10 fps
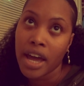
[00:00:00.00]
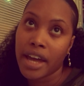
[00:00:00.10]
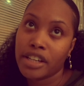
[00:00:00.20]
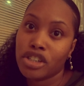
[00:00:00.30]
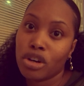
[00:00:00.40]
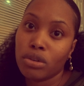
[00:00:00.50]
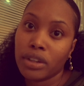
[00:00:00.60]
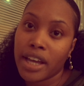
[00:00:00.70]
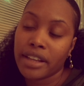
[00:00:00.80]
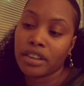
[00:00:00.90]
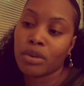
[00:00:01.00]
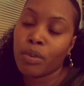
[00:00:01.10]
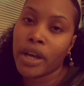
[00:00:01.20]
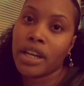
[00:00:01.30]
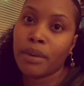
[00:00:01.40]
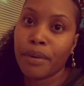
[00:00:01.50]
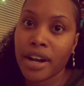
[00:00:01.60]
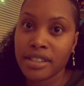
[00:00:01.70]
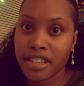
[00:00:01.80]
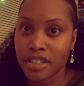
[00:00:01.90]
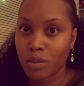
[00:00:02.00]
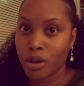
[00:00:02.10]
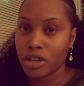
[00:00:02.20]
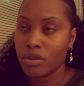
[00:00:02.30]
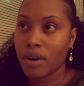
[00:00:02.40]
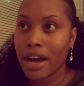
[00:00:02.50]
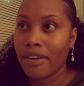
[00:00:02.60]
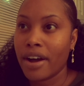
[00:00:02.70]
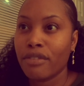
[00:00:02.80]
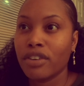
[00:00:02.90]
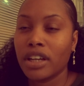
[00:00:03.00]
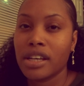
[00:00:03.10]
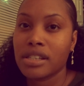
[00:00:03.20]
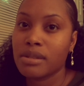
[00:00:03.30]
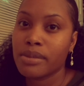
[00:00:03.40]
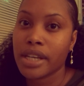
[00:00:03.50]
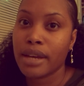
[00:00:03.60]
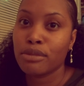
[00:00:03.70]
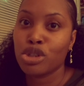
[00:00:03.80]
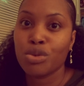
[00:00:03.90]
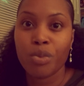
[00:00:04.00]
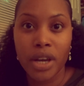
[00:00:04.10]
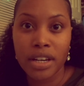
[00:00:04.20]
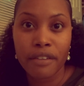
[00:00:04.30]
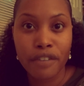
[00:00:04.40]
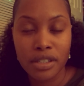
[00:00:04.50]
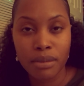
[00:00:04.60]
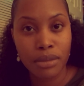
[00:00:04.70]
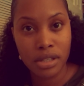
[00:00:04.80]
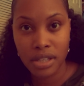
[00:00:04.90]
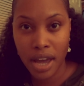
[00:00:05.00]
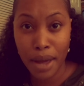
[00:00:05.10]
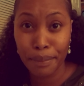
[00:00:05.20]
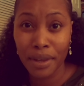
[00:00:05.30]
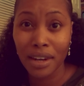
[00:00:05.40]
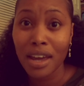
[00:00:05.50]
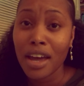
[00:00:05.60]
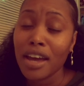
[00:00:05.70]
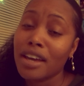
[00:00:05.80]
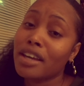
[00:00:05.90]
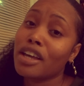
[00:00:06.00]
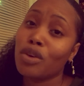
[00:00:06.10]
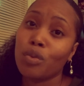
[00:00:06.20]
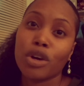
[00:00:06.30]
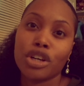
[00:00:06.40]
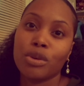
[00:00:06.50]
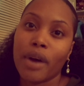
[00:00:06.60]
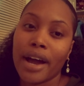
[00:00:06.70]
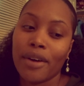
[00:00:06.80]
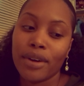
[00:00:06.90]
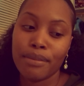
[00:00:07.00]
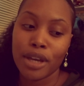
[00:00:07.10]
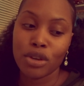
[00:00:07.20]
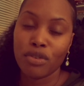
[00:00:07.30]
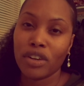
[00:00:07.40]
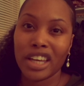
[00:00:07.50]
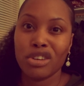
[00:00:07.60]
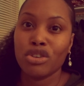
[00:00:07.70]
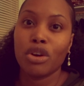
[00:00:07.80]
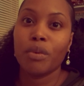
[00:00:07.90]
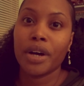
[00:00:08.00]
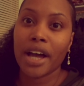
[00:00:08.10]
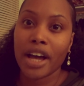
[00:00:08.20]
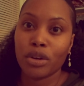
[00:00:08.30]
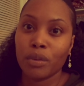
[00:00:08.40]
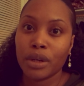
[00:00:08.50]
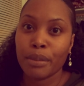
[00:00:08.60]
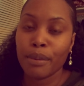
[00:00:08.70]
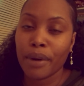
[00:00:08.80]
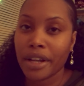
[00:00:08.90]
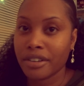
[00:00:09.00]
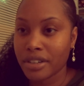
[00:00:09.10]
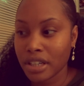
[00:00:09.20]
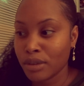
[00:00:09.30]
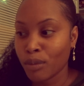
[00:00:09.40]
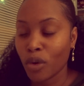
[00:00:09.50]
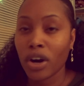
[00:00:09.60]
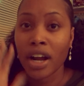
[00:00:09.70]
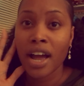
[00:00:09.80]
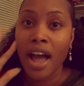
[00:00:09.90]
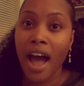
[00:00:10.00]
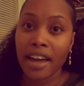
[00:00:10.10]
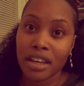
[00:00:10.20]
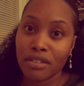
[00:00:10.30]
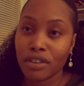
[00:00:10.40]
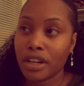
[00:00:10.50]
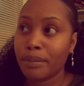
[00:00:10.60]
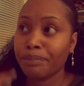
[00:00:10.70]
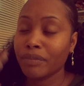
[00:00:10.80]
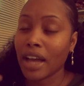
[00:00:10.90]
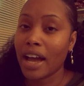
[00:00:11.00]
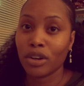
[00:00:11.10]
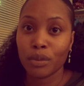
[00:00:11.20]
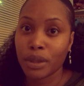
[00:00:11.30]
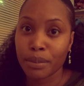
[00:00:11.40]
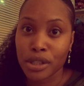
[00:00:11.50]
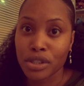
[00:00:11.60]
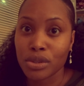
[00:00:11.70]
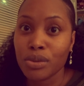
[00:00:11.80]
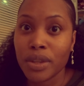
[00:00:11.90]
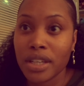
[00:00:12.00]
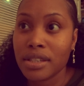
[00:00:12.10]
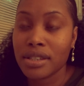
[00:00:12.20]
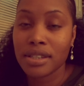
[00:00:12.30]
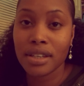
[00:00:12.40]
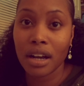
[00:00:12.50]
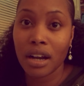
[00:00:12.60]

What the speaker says: and don't let the waiting process wear you out. I feel like sometimes you waiting for something to happen, it can wear you out and make you feel like, you know what, I don't want to be bothered anymore. I give up. I don't want to pursue this